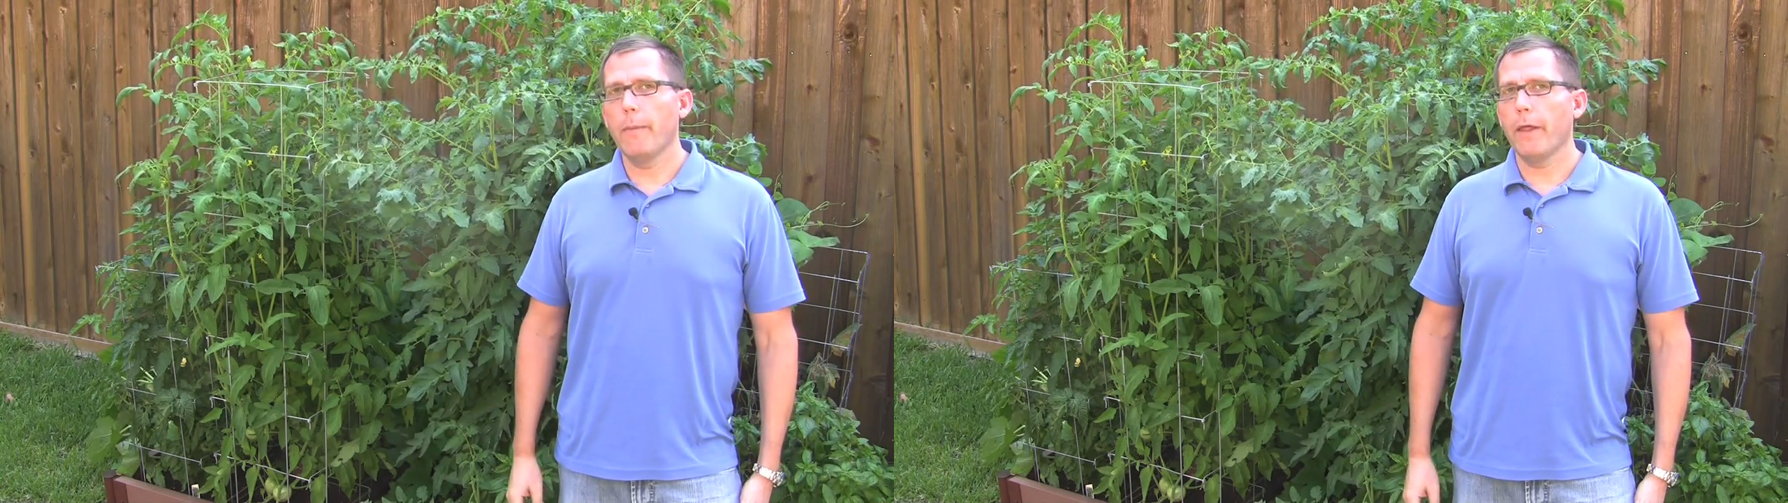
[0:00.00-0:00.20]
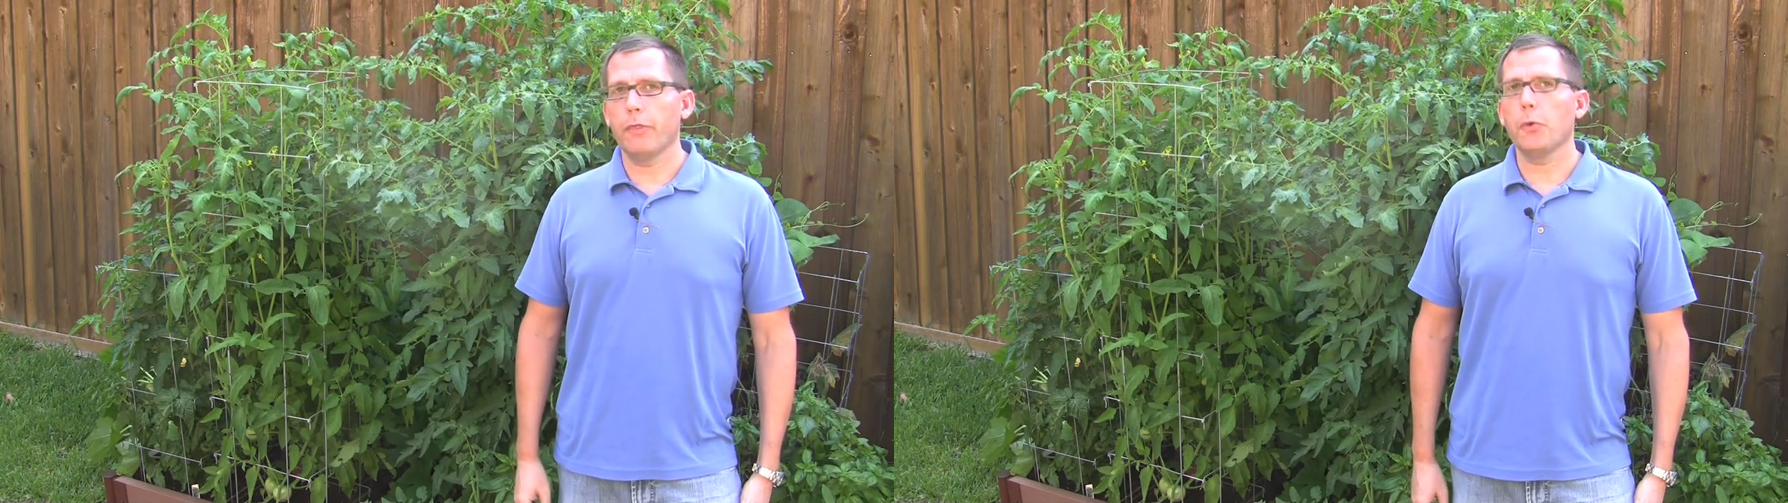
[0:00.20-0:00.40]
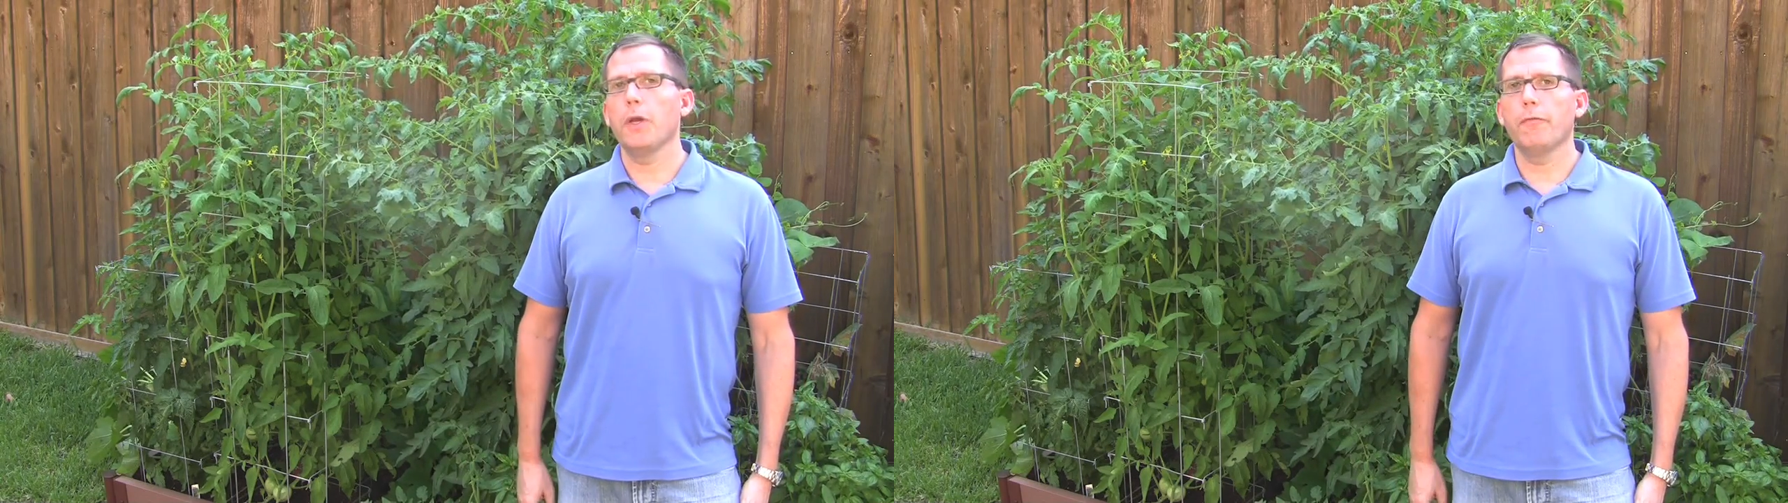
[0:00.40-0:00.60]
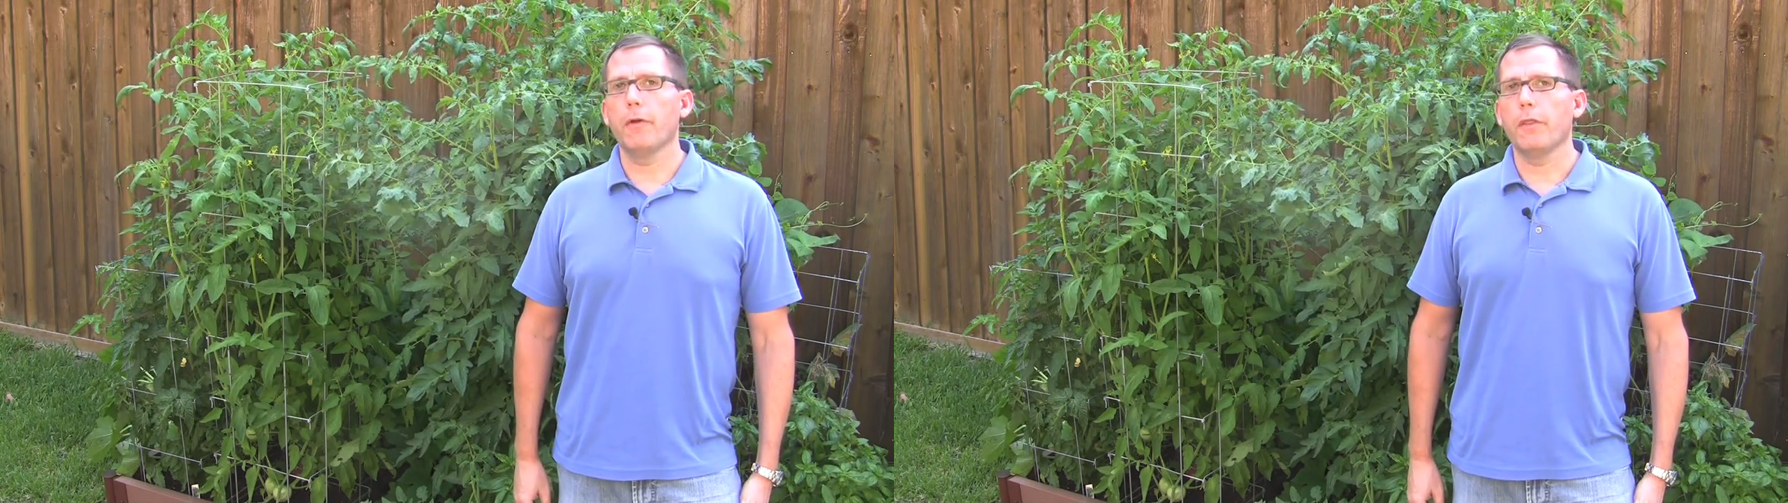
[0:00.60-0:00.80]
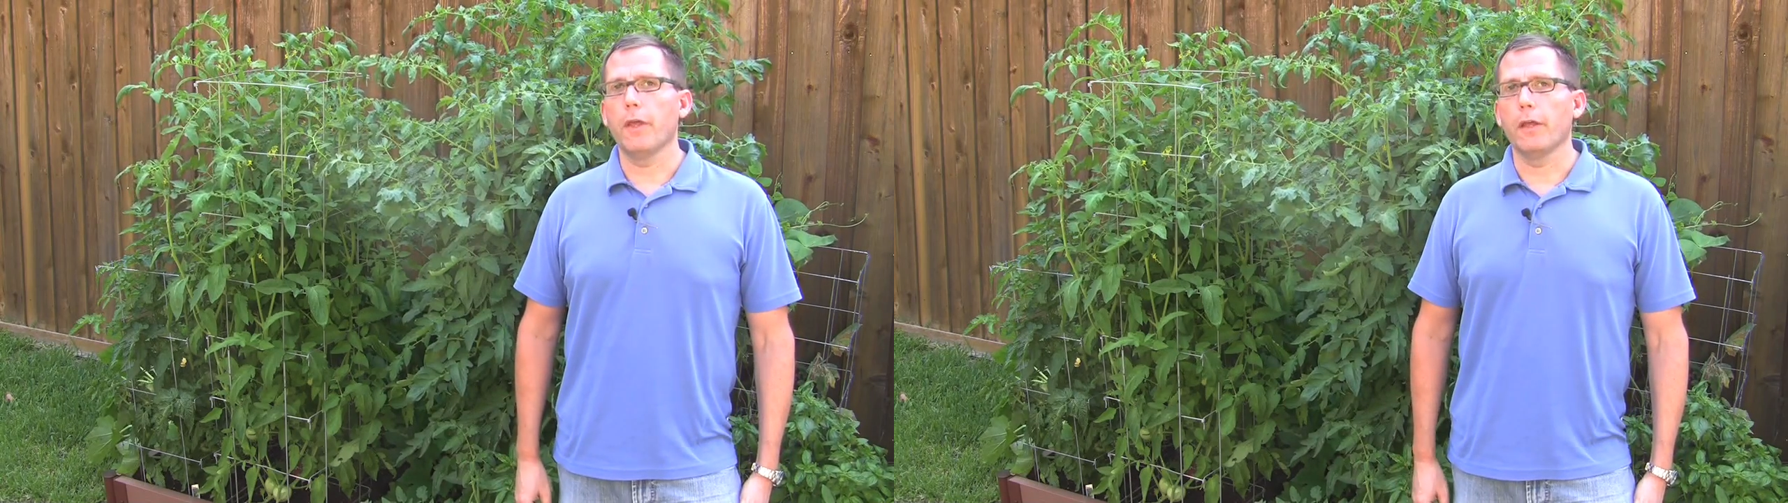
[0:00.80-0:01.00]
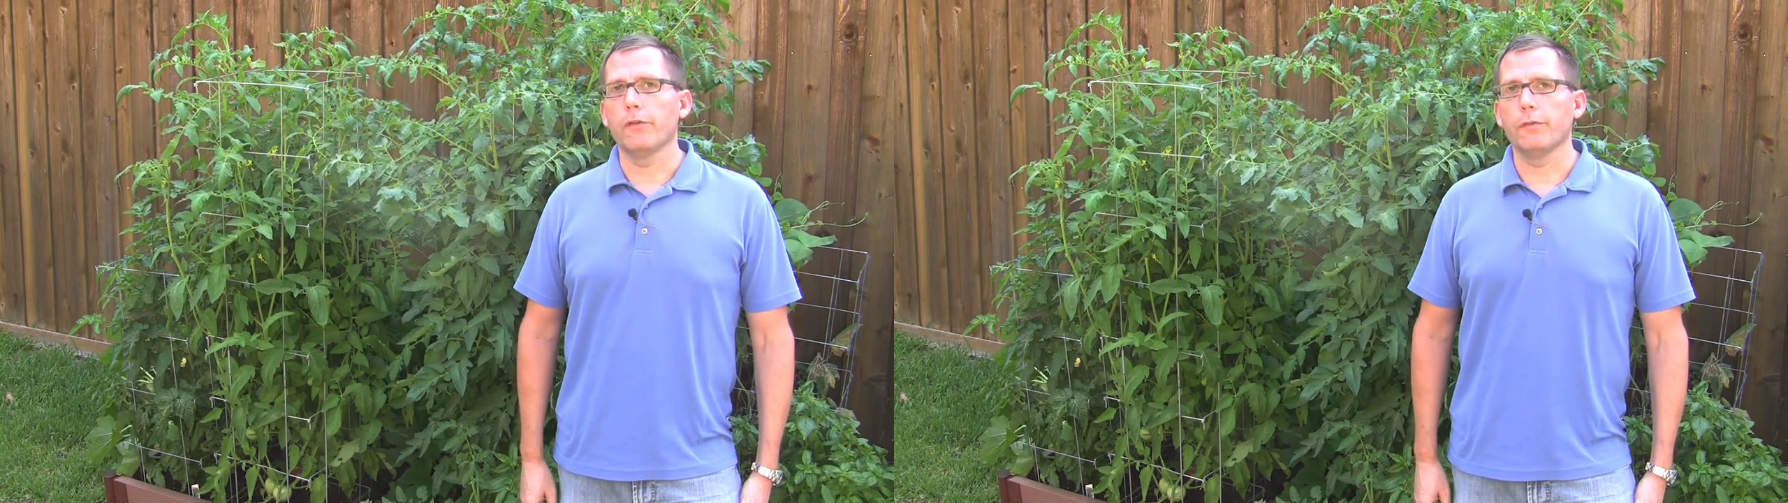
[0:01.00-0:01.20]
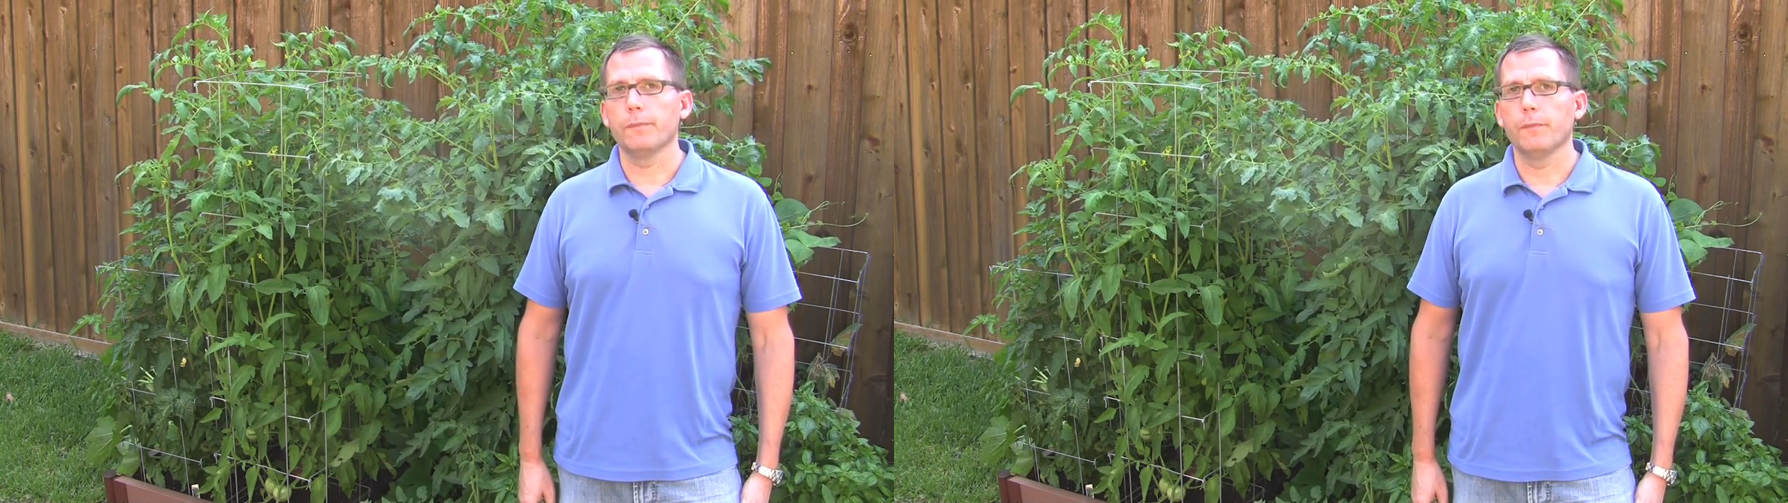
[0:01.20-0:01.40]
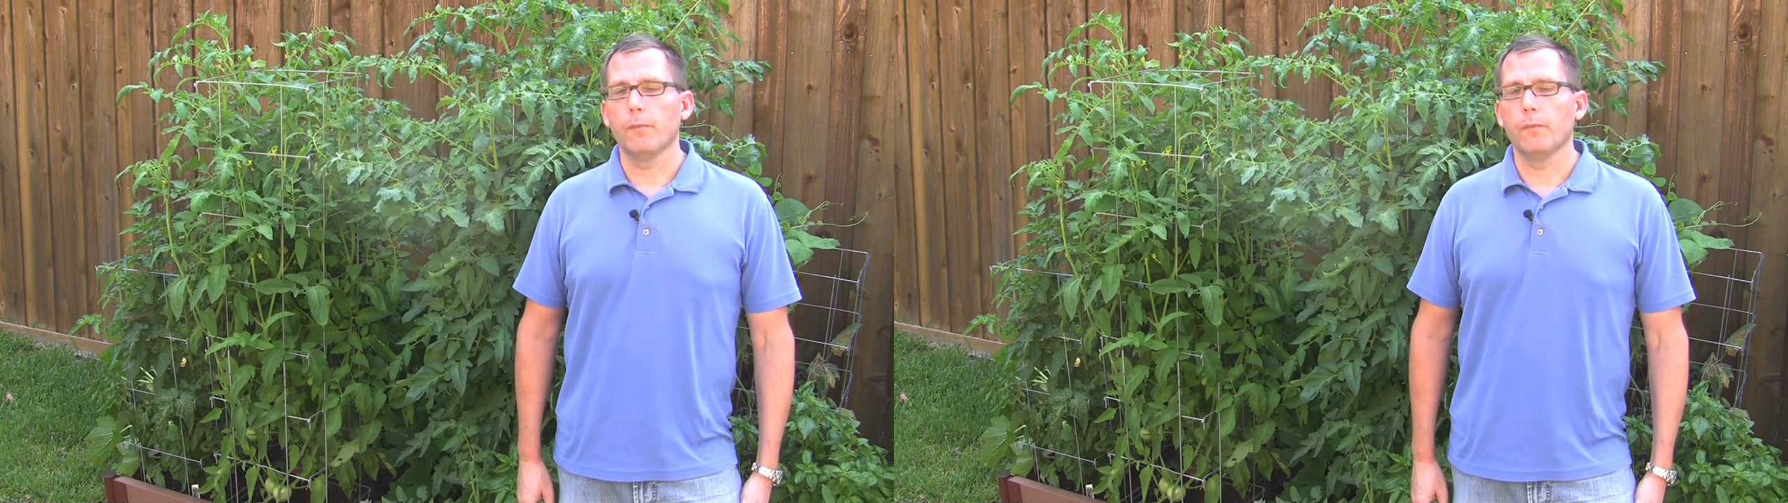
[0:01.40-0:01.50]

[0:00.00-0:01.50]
about 3 different things: